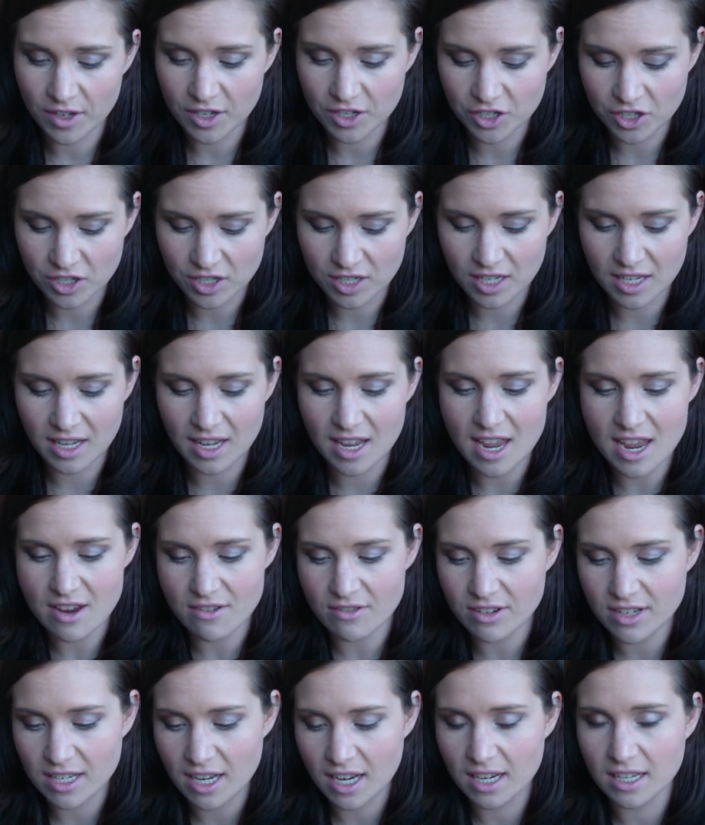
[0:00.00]
it's just, it
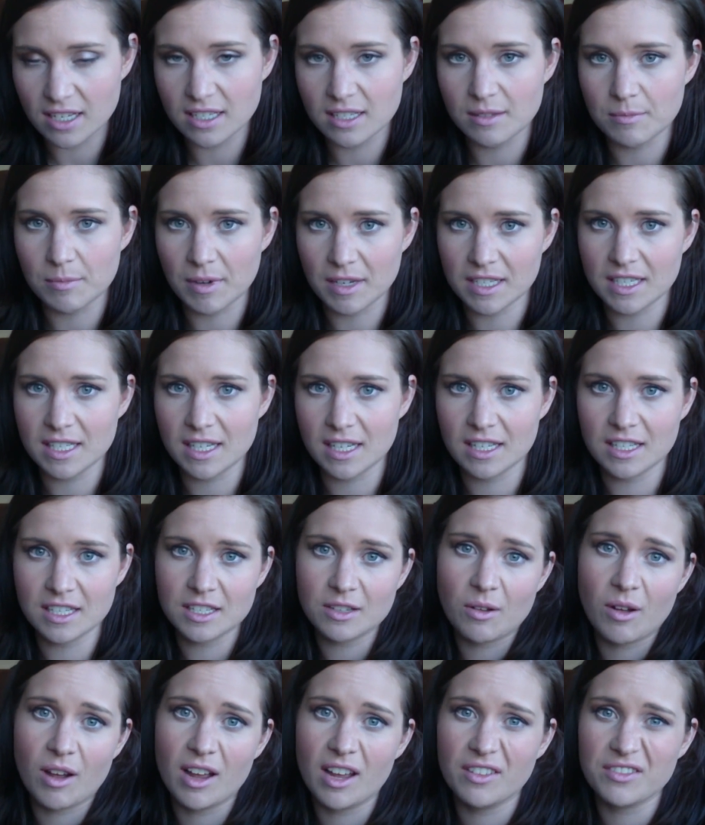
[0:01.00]
irritates my skin,
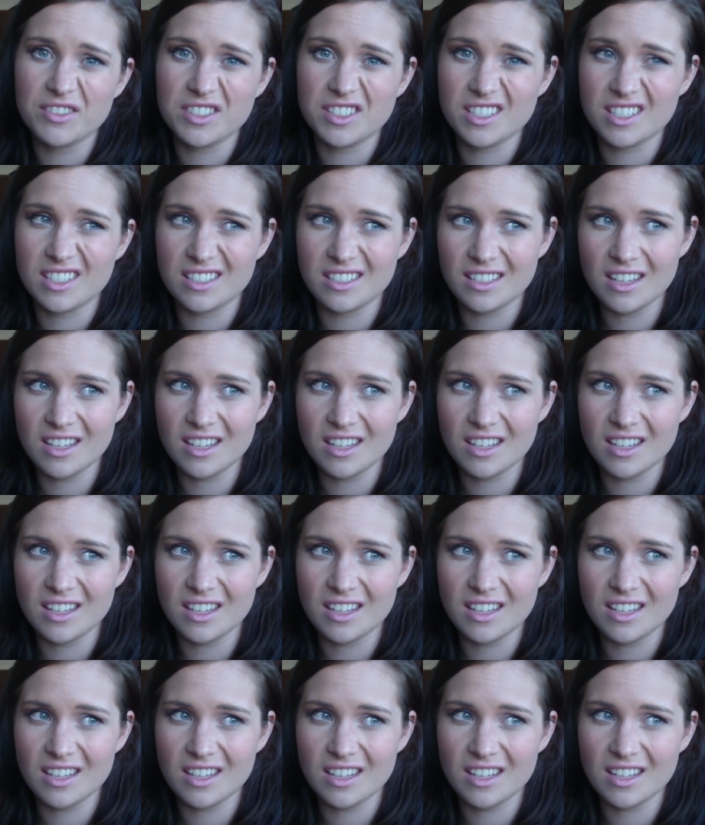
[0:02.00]
so I have to